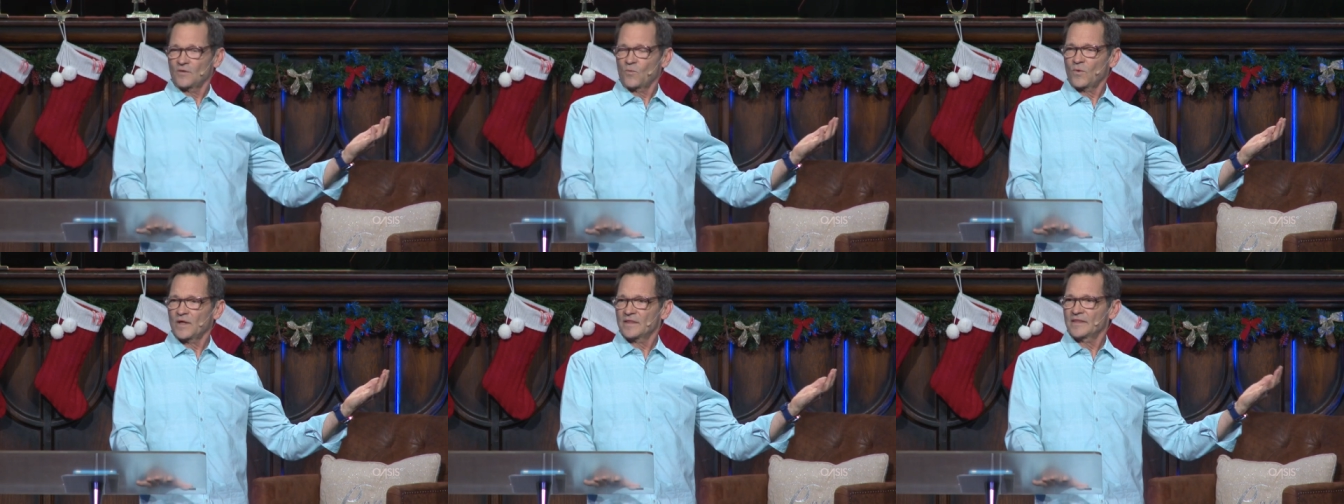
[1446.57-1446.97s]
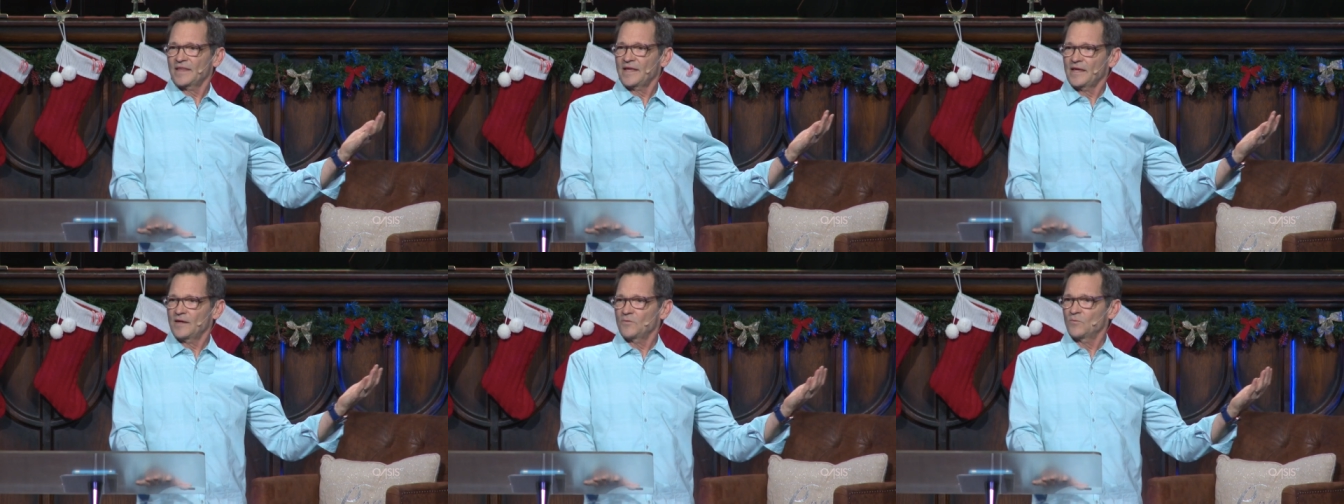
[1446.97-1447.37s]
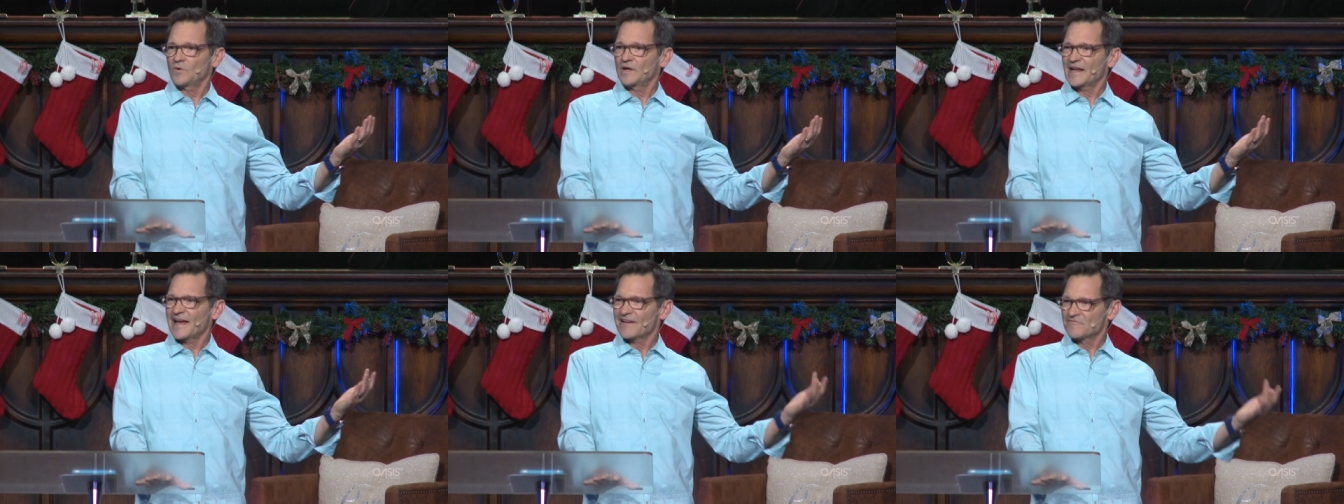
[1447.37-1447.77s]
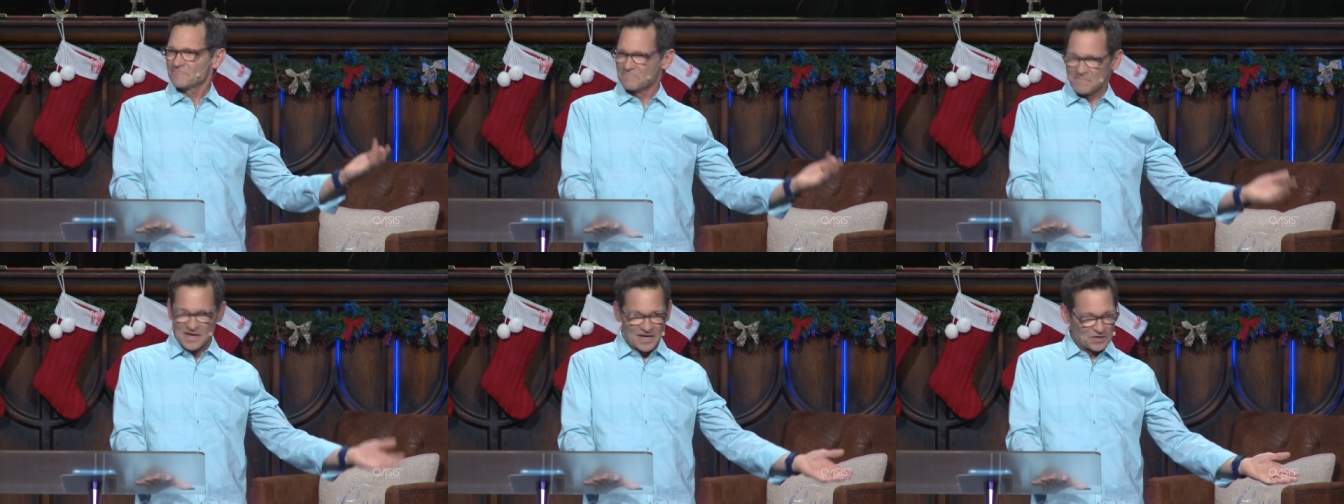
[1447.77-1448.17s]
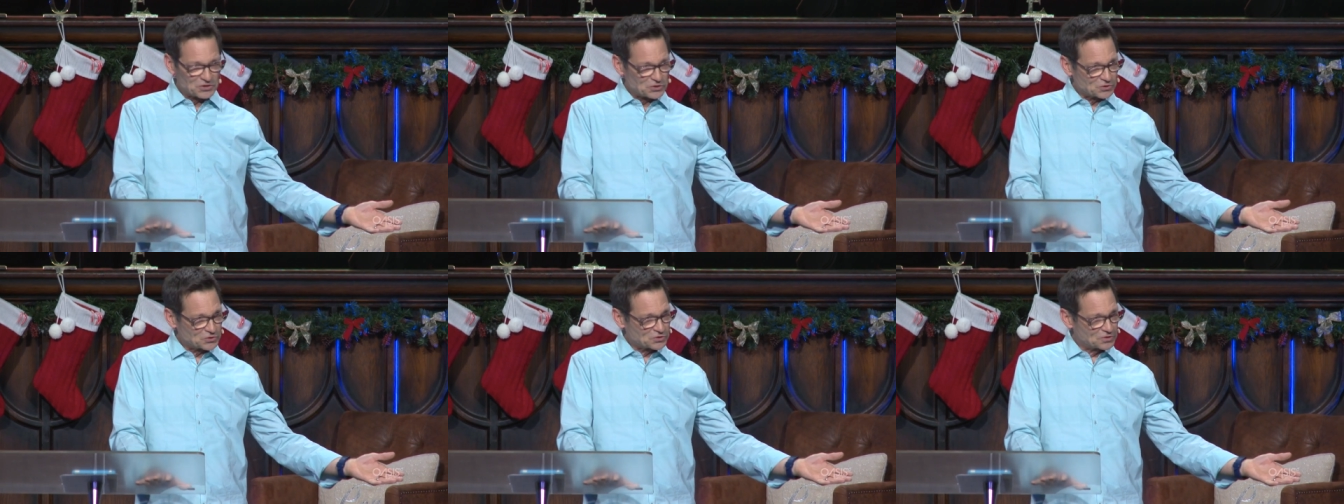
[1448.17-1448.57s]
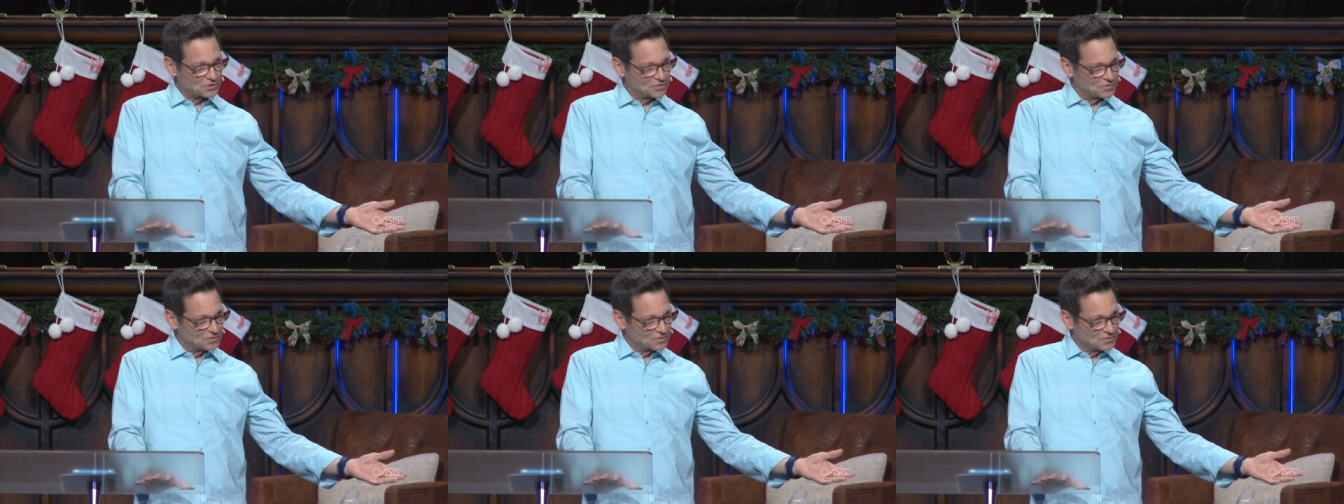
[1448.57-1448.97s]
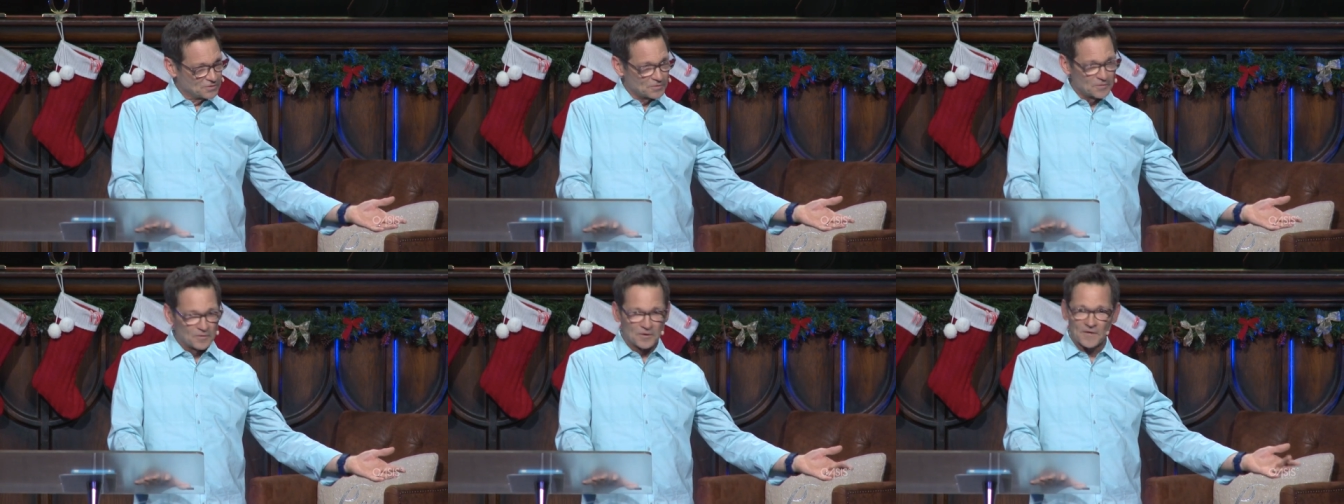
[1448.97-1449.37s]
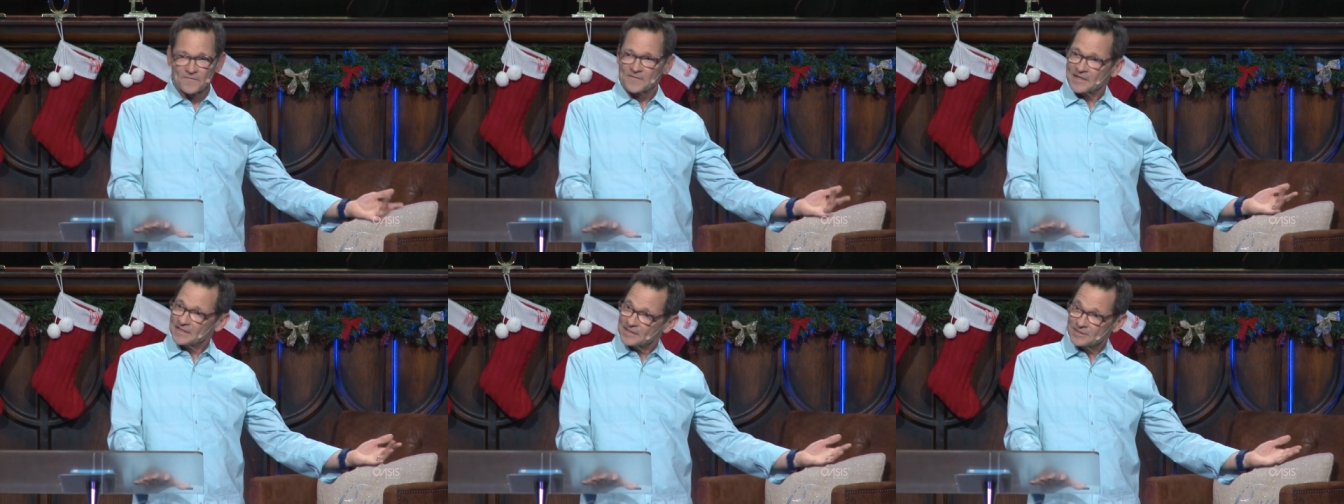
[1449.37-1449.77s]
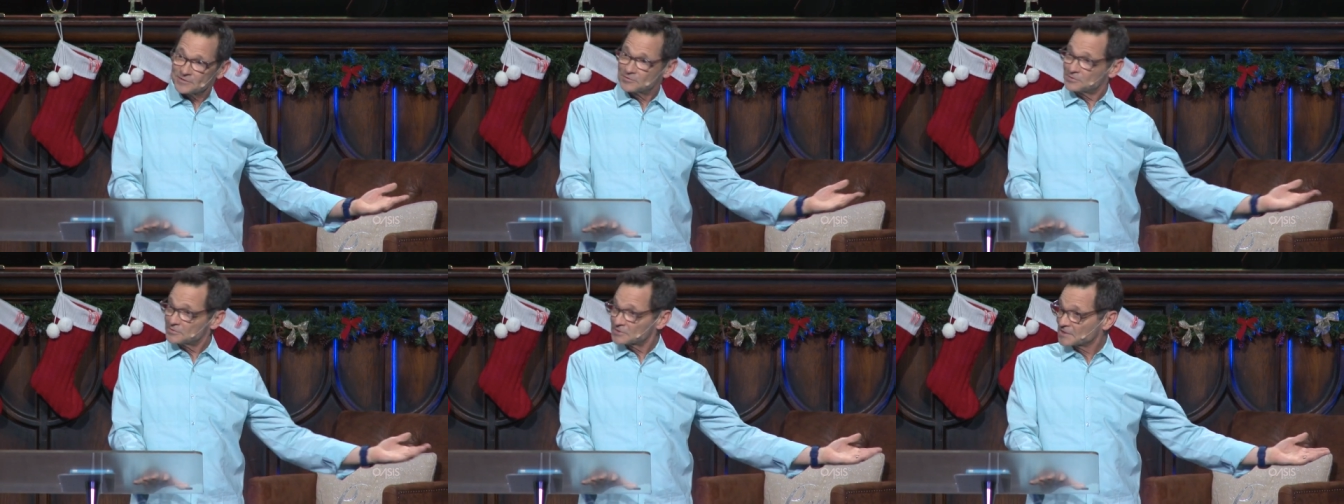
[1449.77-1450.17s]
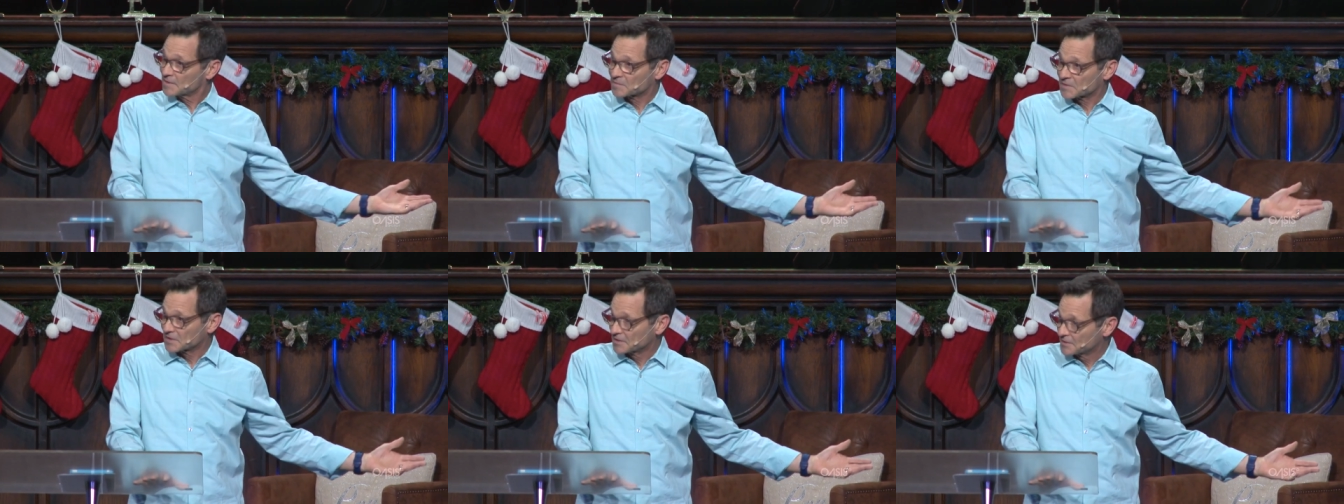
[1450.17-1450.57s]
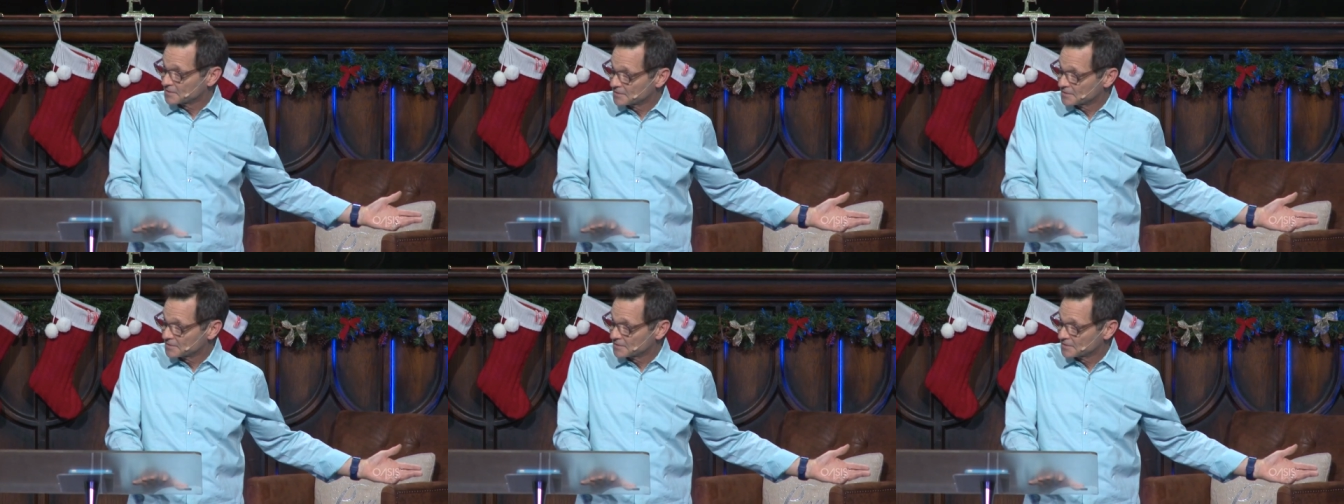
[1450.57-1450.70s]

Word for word: what they would have missed if they didn't do something,